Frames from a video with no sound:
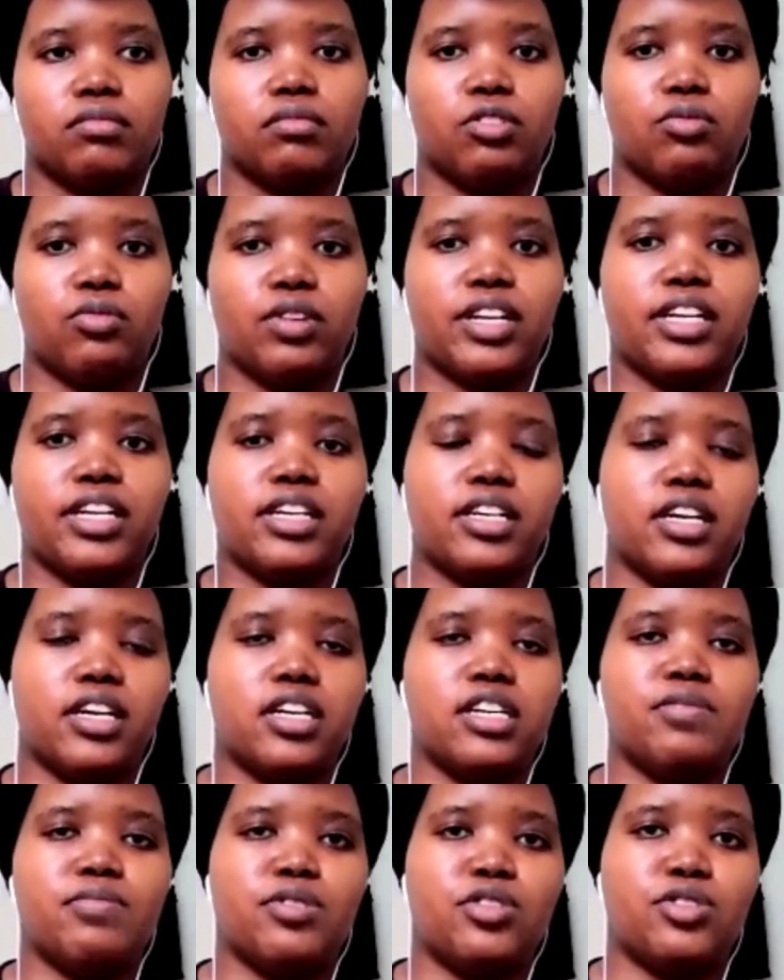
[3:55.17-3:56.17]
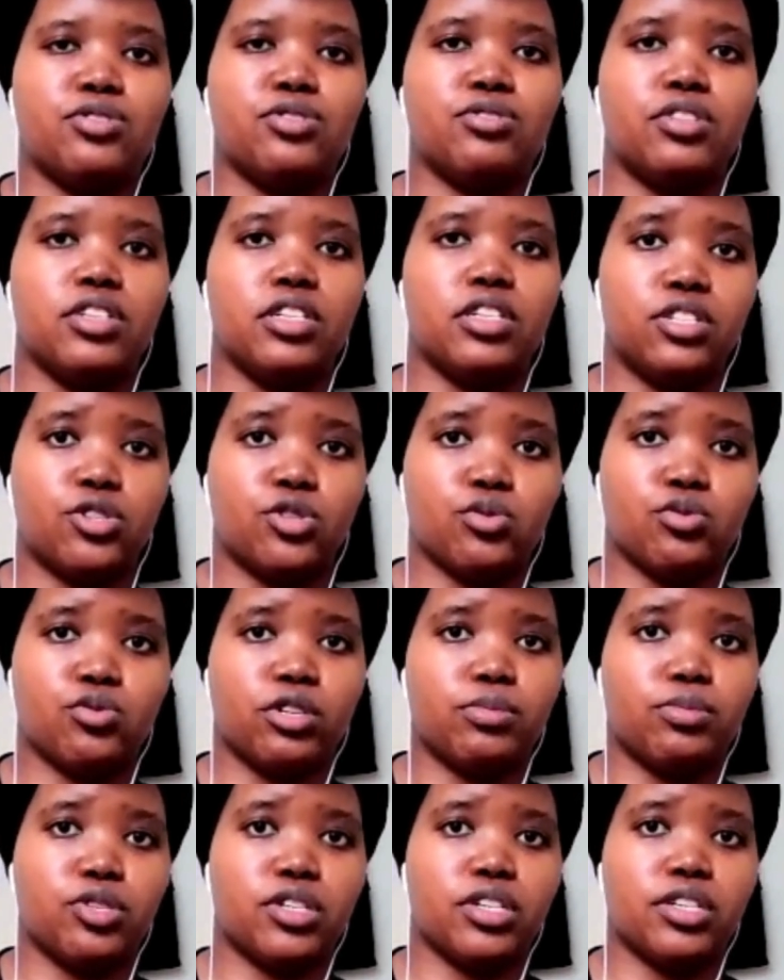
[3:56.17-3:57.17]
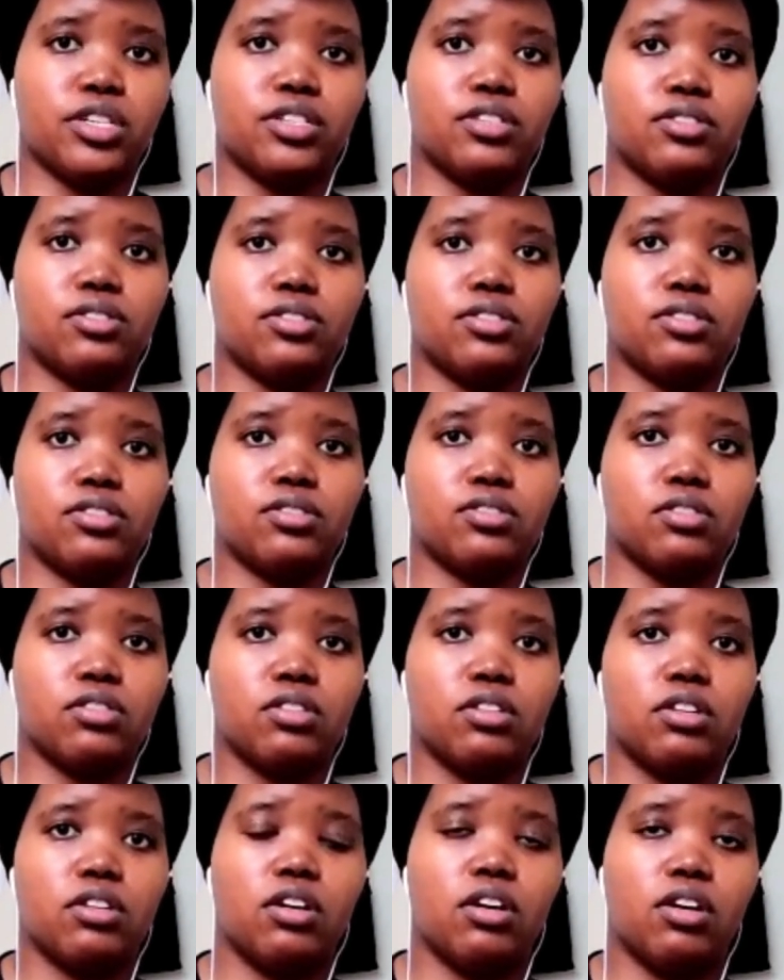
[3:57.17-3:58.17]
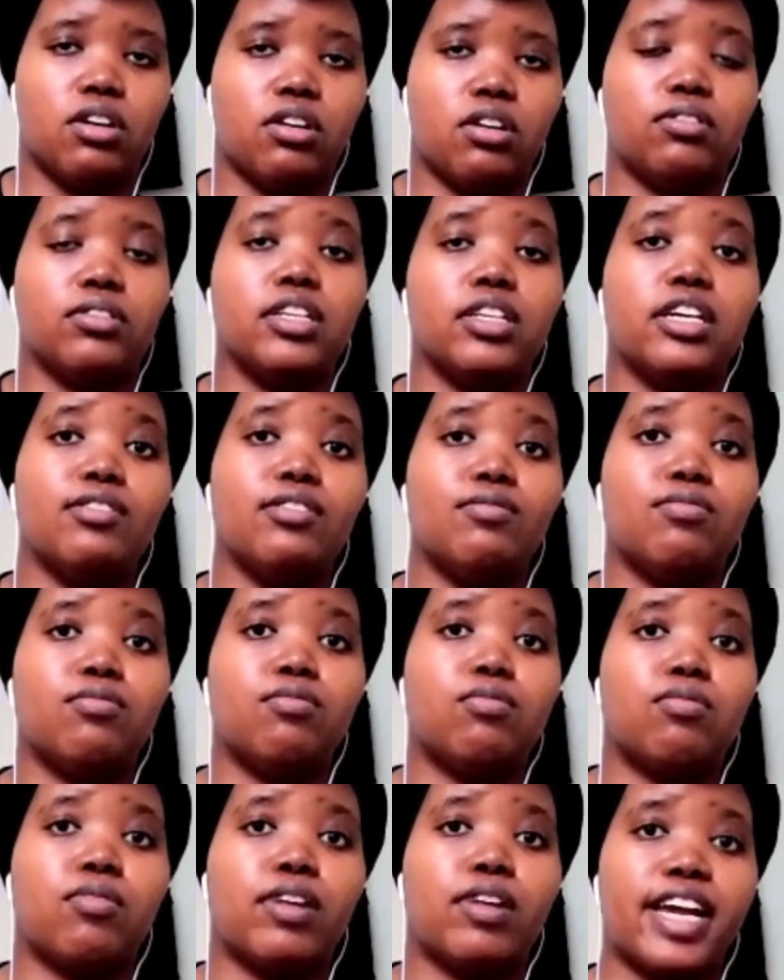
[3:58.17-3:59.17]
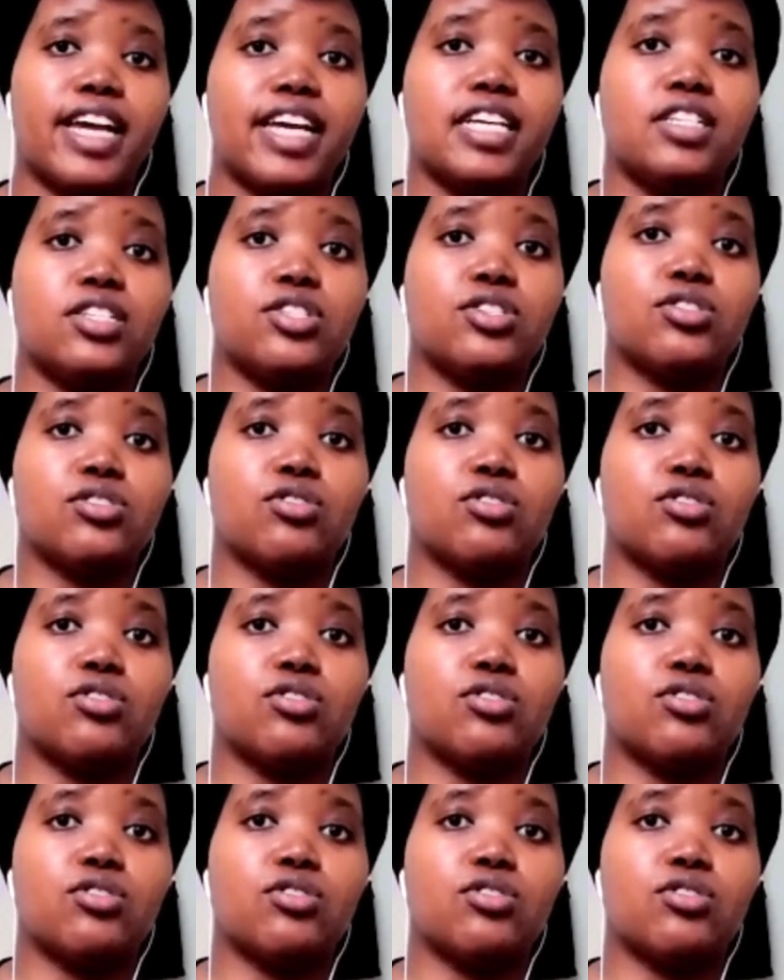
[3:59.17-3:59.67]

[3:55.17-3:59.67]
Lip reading: when it comes to the descriptions, only write